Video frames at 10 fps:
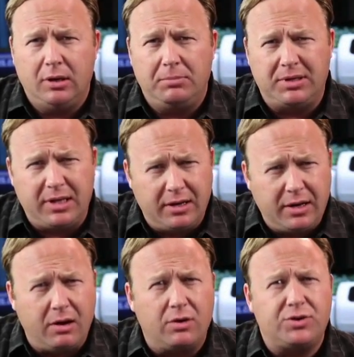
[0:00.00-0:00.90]
But then a
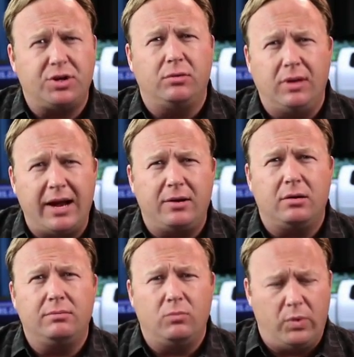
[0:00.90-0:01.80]
year or so
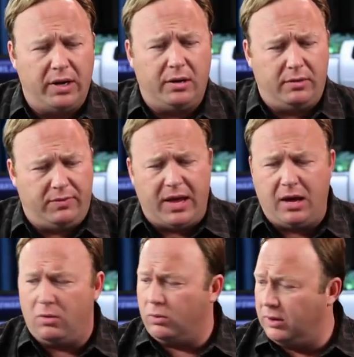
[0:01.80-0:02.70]
later, when
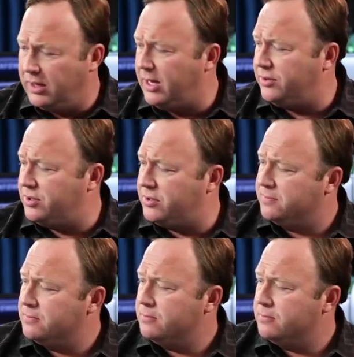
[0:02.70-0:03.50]
they released